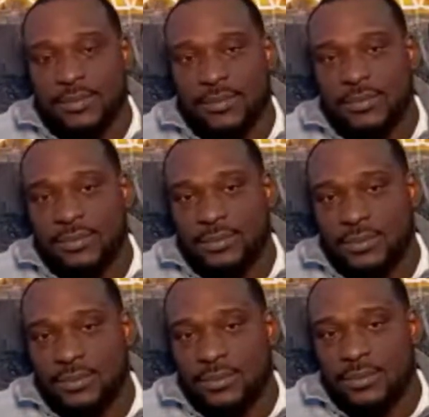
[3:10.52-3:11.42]
It
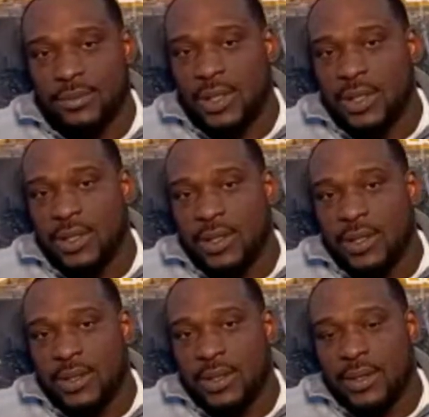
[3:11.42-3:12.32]
would. It
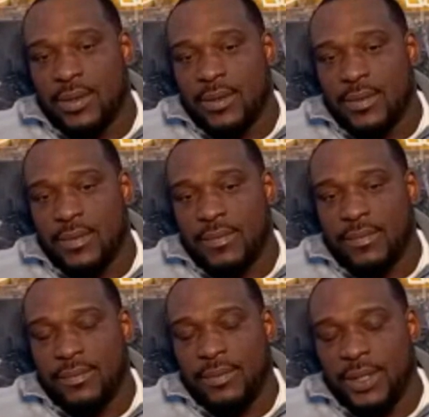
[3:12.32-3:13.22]
would.
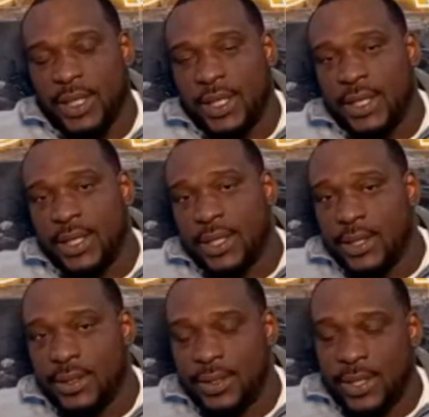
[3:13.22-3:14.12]
Yeah,
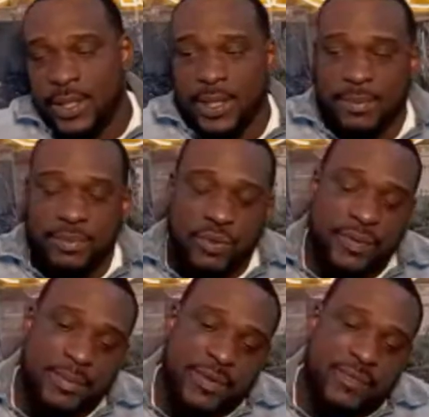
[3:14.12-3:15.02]
yeah. The
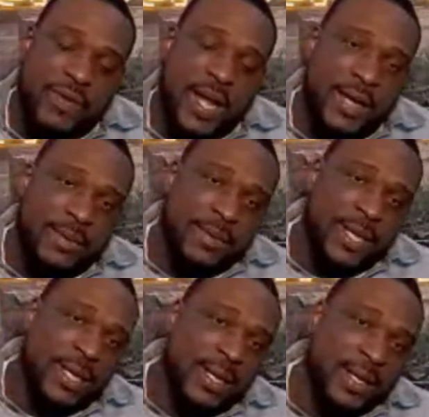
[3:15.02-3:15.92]
movie would be fire,
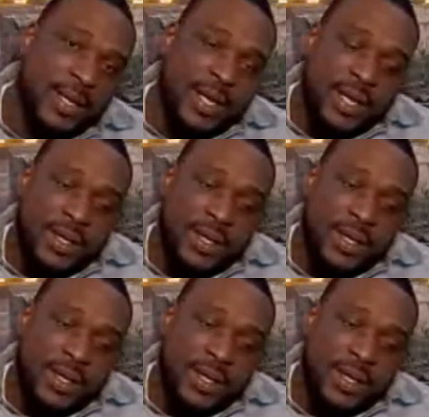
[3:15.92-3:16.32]
man.